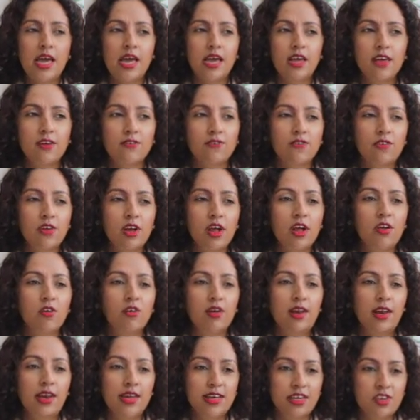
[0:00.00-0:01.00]
Every
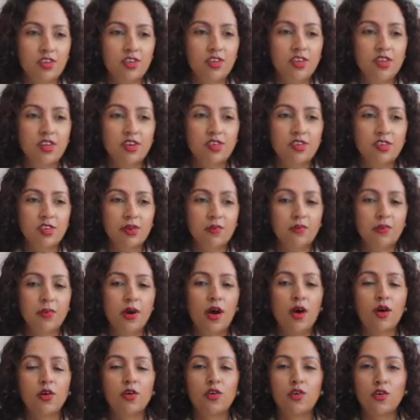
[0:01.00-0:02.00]

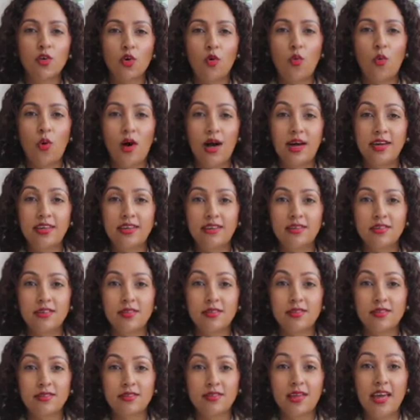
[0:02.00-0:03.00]
relationship
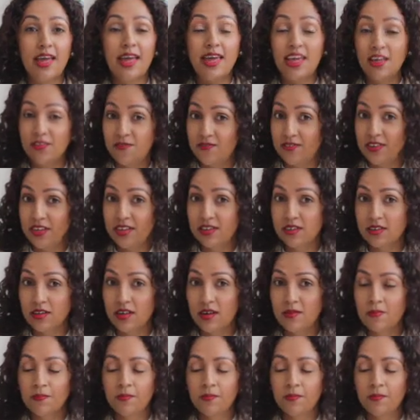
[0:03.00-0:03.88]
requires effort.